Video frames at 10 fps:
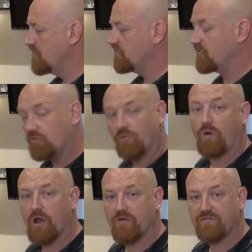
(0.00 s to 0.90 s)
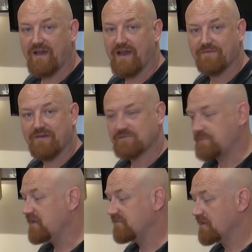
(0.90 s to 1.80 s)
So all the wiring for Halifax
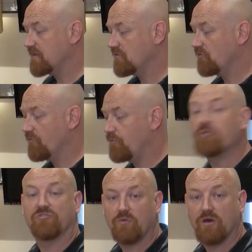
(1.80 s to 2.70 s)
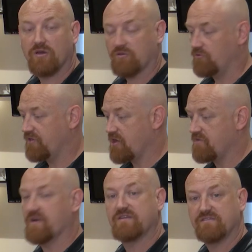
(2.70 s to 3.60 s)
B is done, all the points work, all the
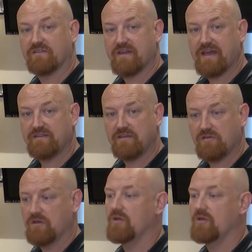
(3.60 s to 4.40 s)
RFIDs are connected.